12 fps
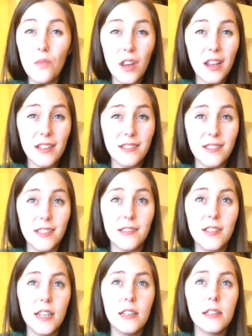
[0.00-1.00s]

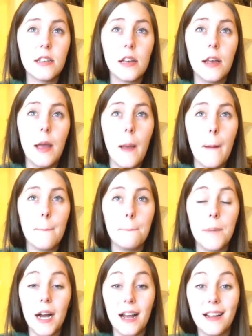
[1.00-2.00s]
consistent,
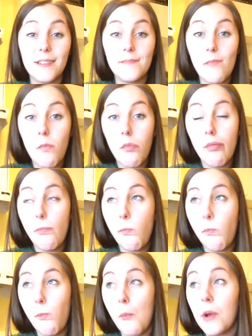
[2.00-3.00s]
but
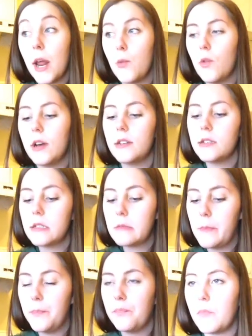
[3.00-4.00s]
when I was
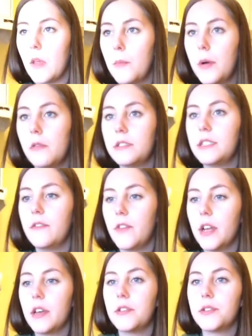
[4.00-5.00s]
posting
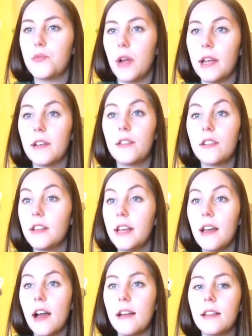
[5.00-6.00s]
videos
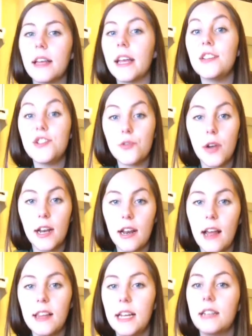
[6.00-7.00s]
regularly, I like enjoyed it.
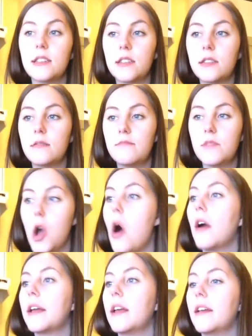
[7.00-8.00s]
I liked
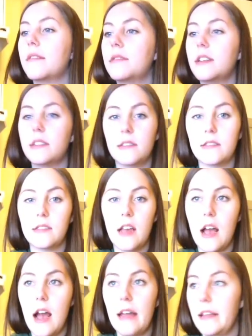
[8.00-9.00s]
talking because
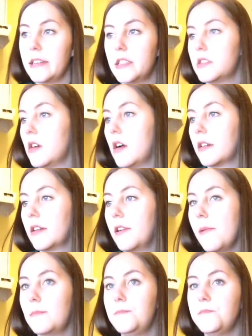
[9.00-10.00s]
I like to talk.
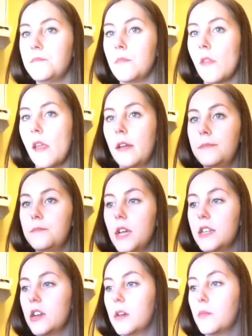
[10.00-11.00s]

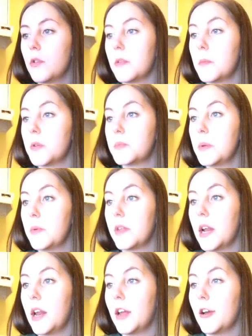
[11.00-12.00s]
I talk more than most people
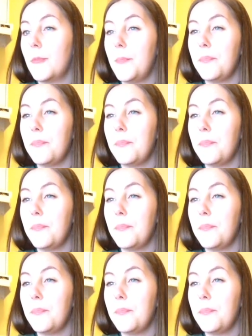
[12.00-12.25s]
that I know.